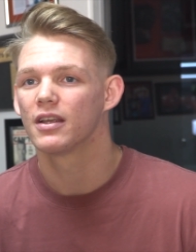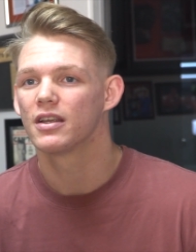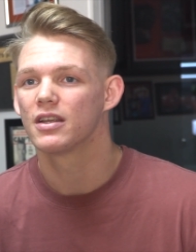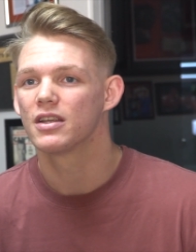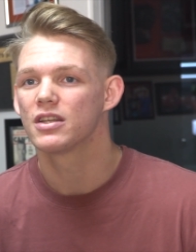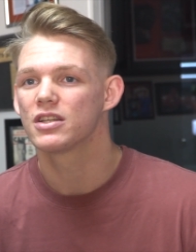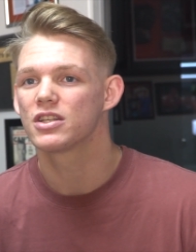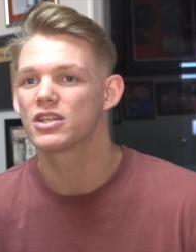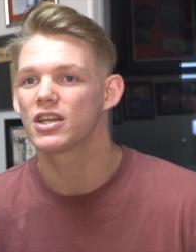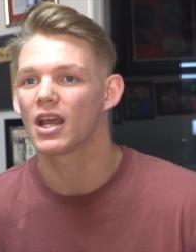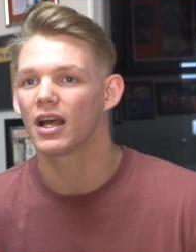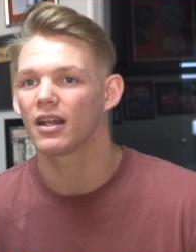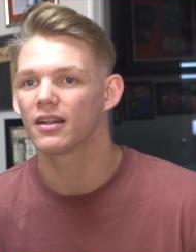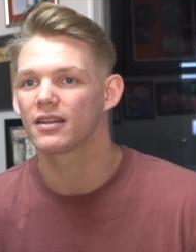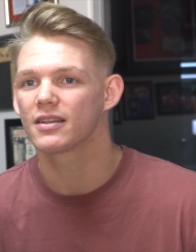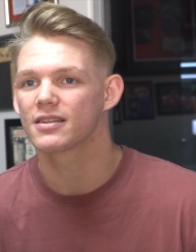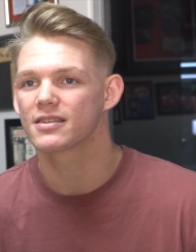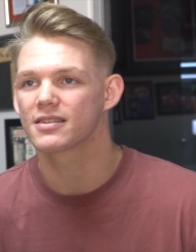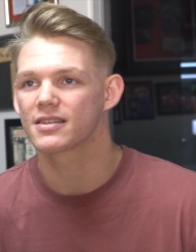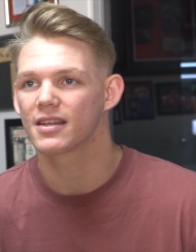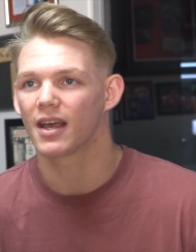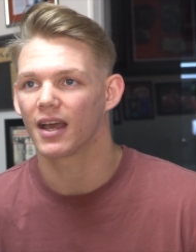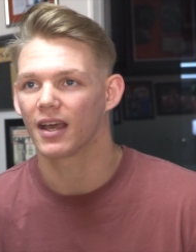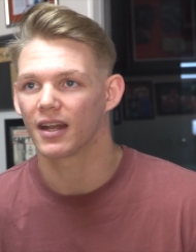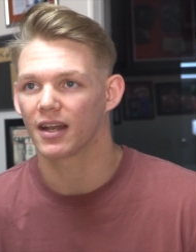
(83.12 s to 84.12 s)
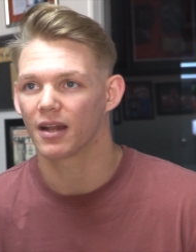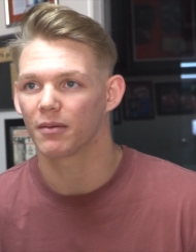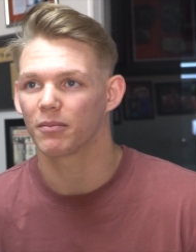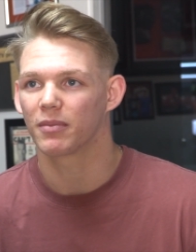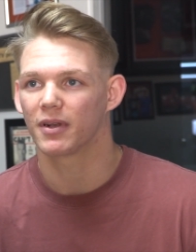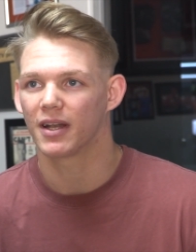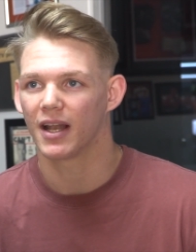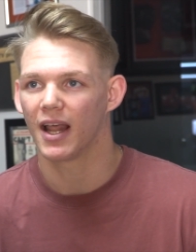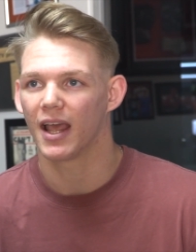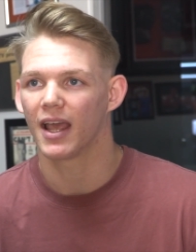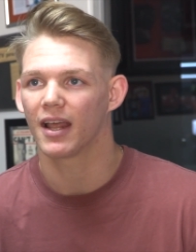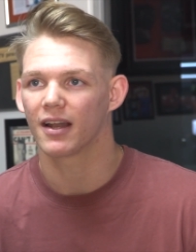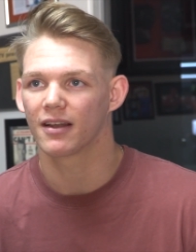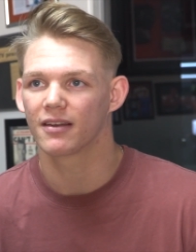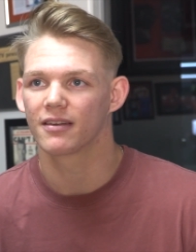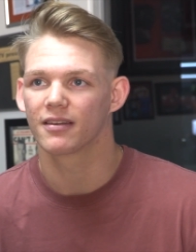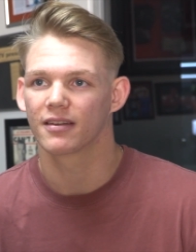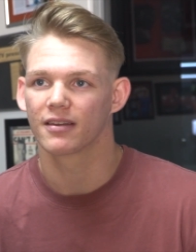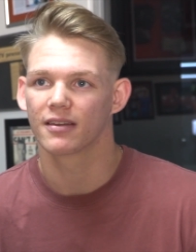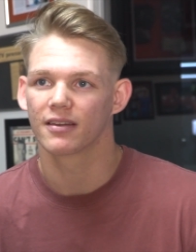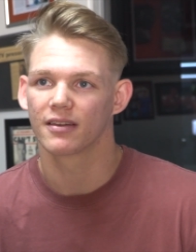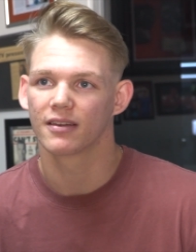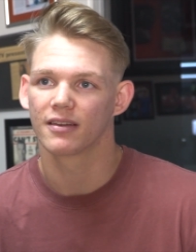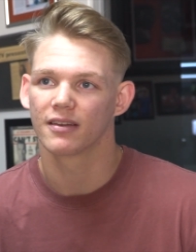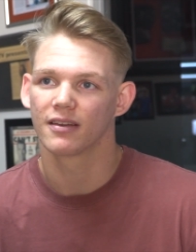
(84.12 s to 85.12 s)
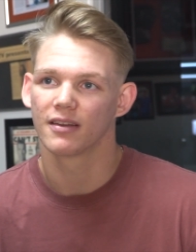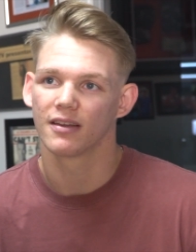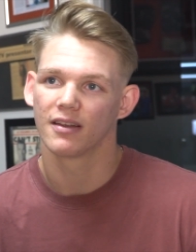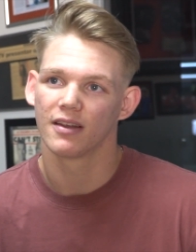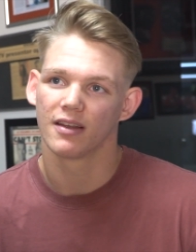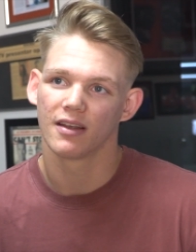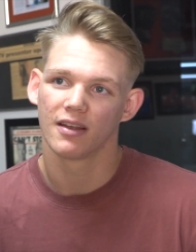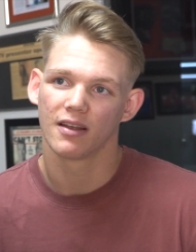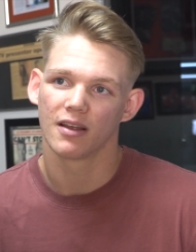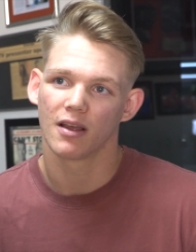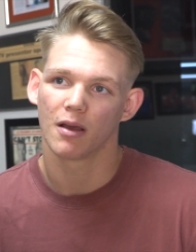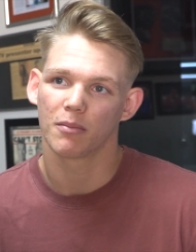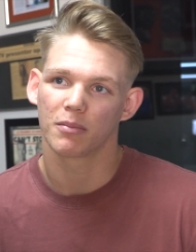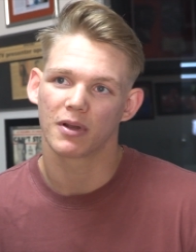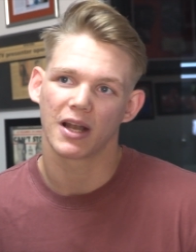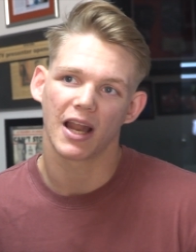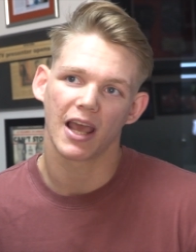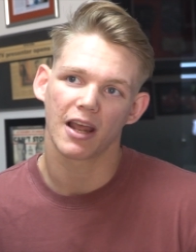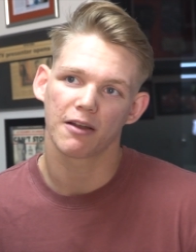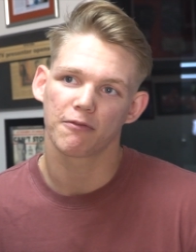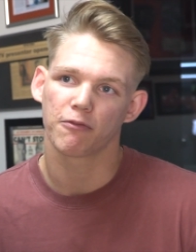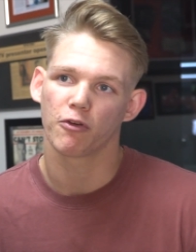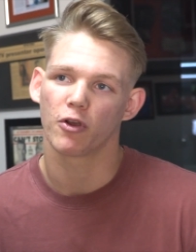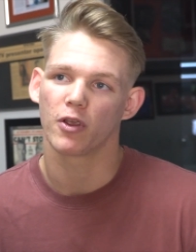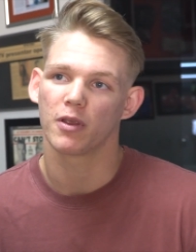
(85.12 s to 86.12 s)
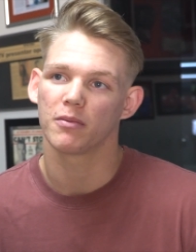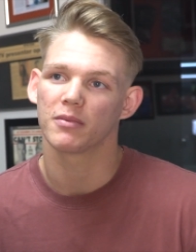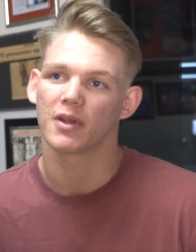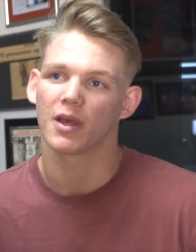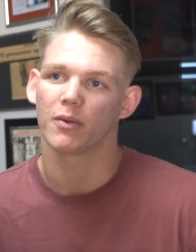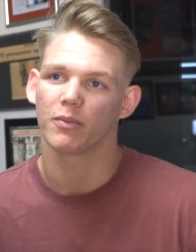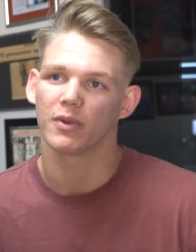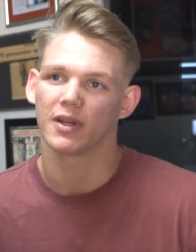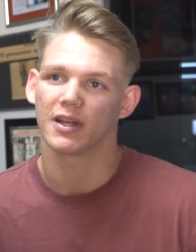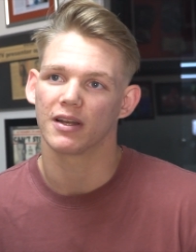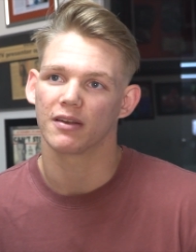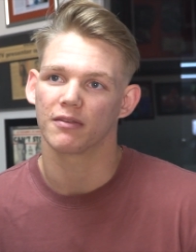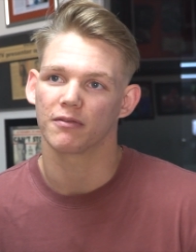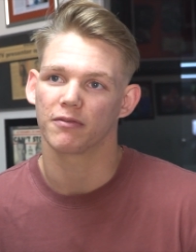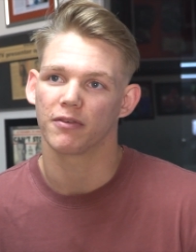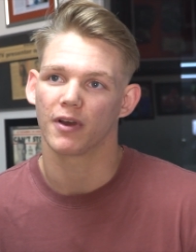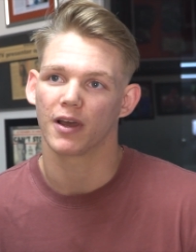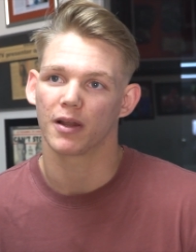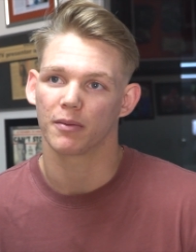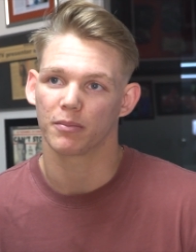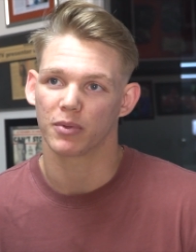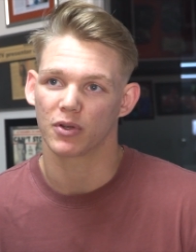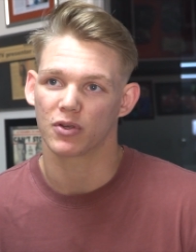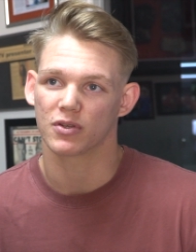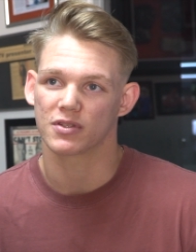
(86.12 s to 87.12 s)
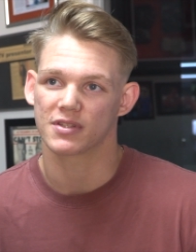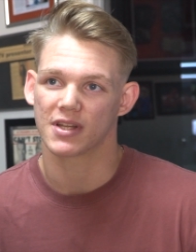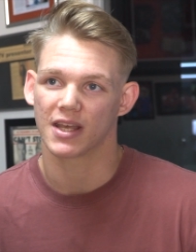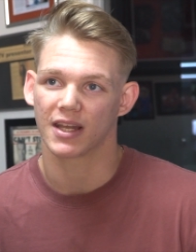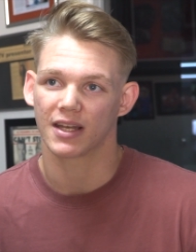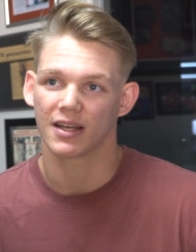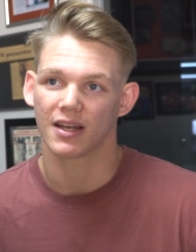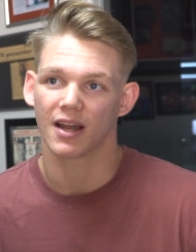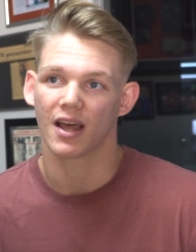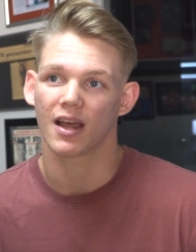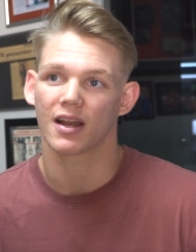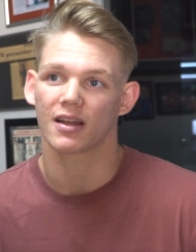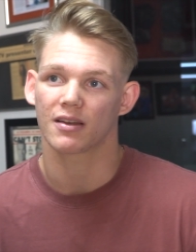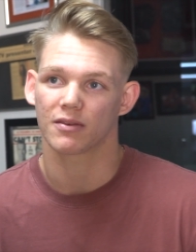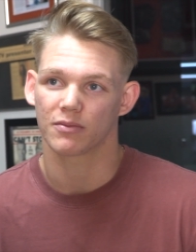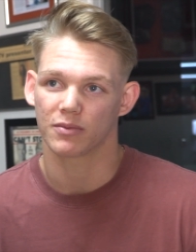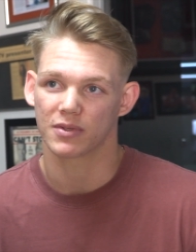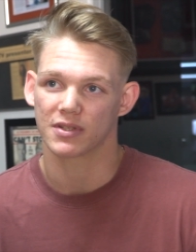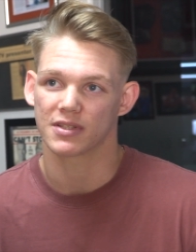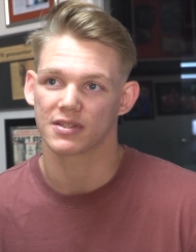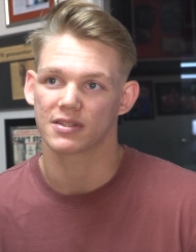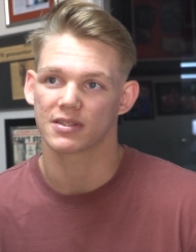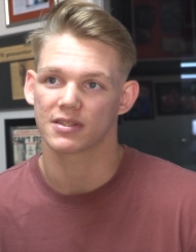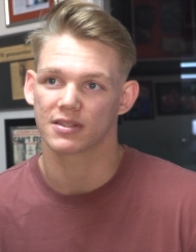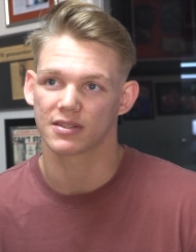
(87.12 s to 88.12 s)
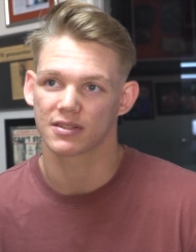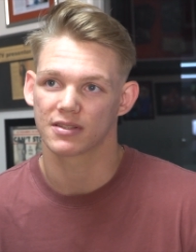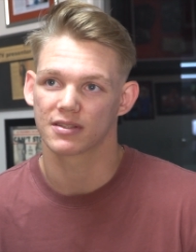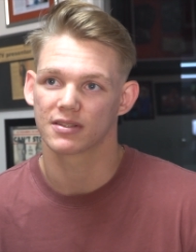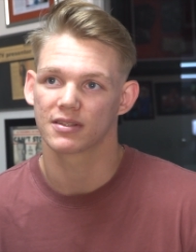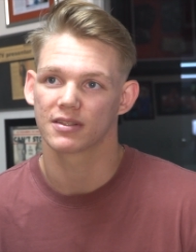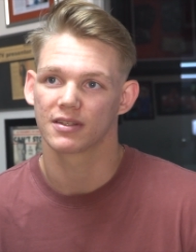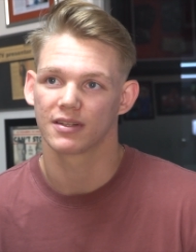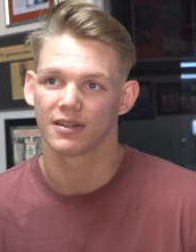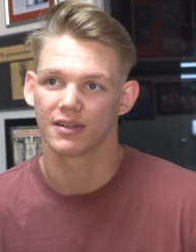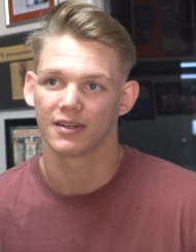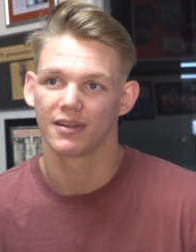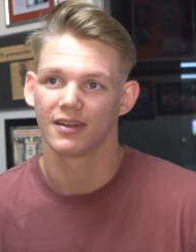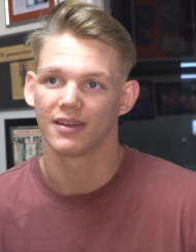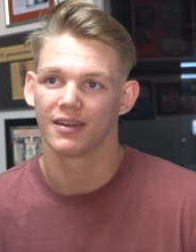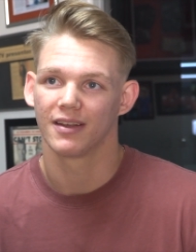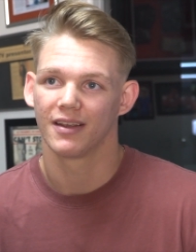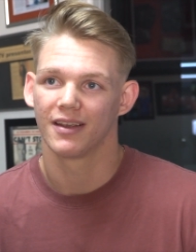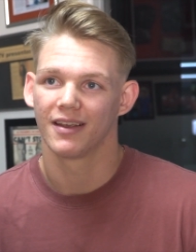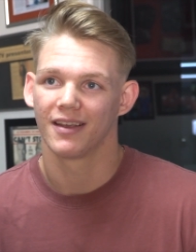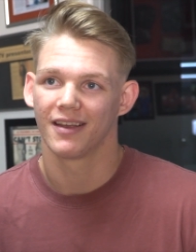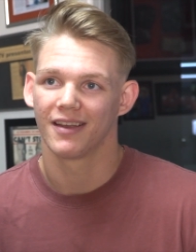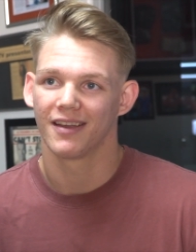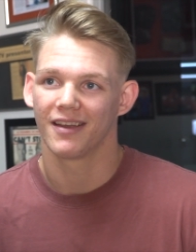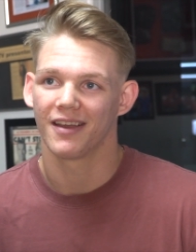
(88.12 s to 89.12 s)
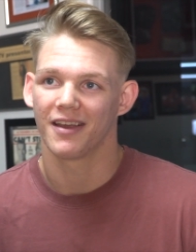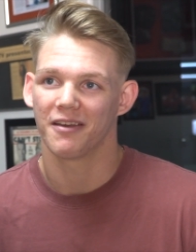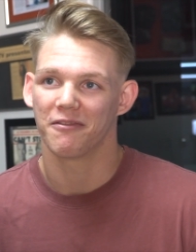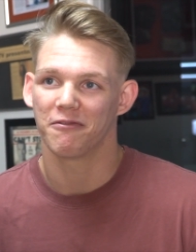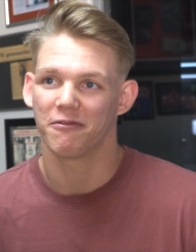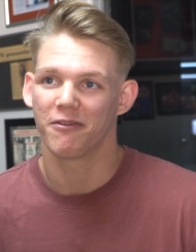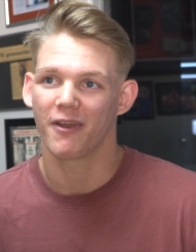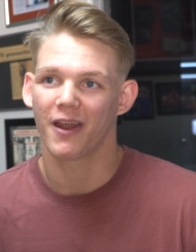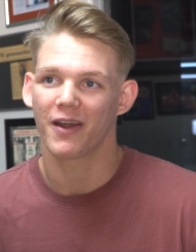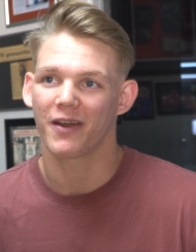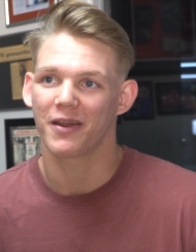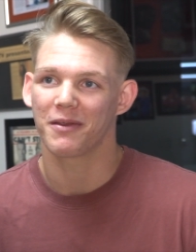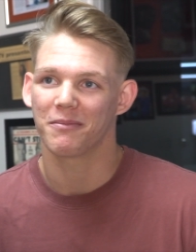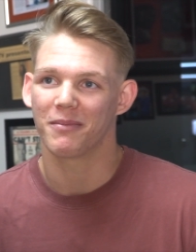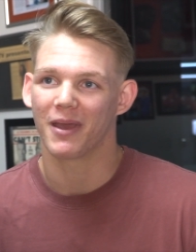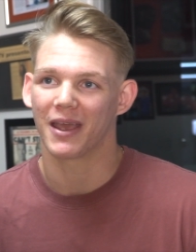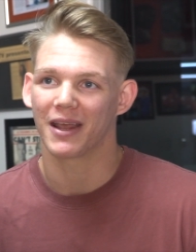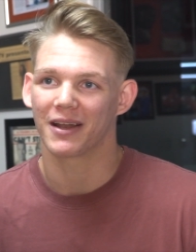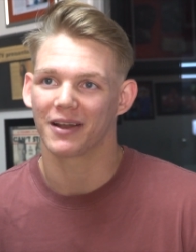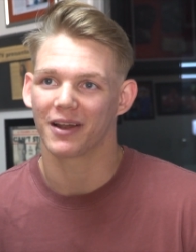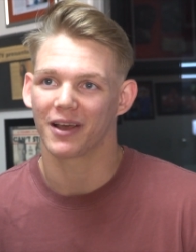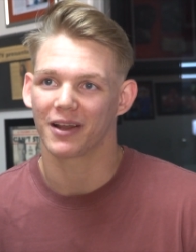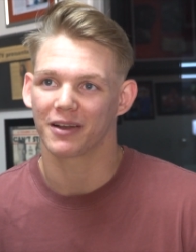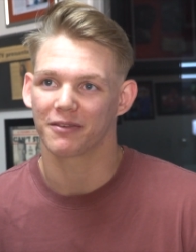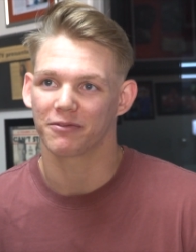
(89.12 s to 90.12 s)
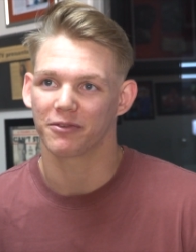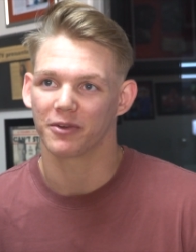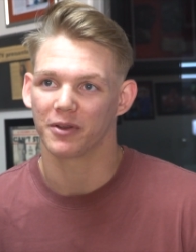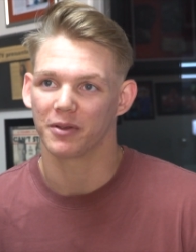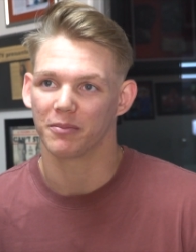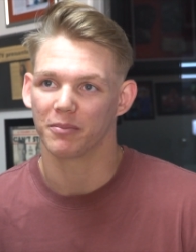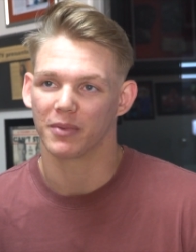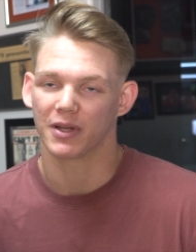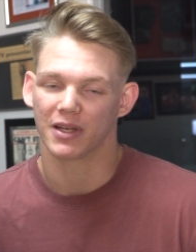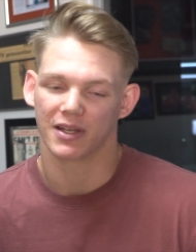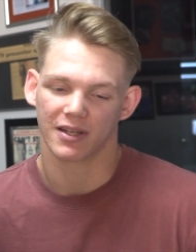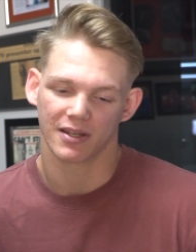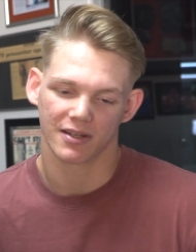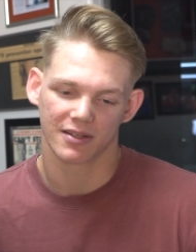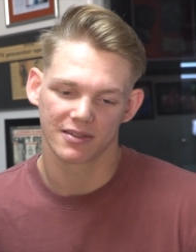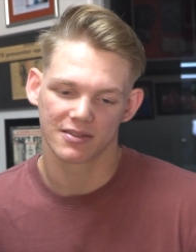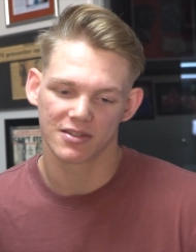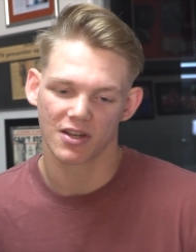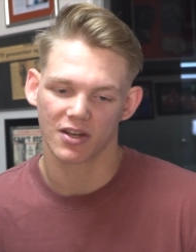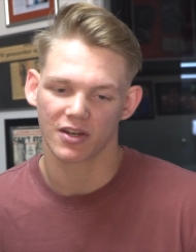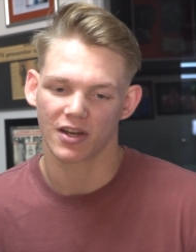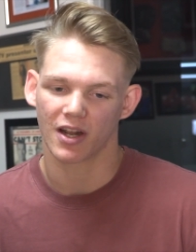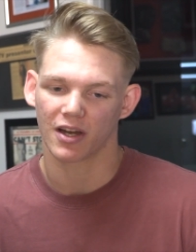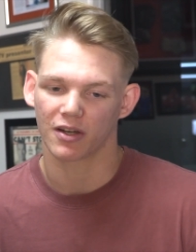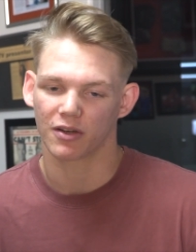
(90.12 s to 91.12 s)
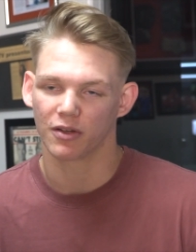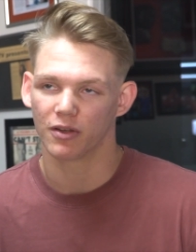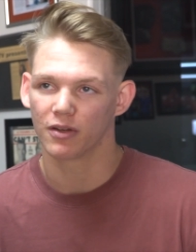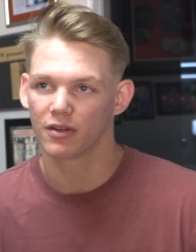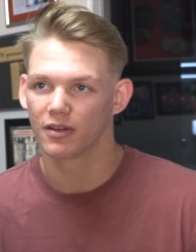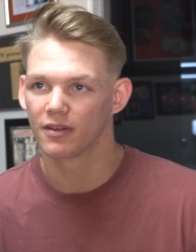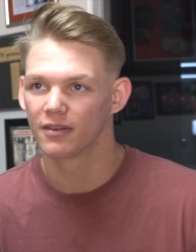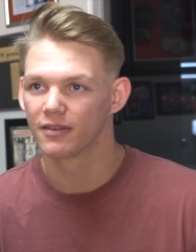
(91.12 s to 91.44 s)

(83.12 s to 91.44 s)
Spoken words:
Sheldon's side, I'm glad for him that we didn't fight because that night was a very bad night for him, but it turned out good.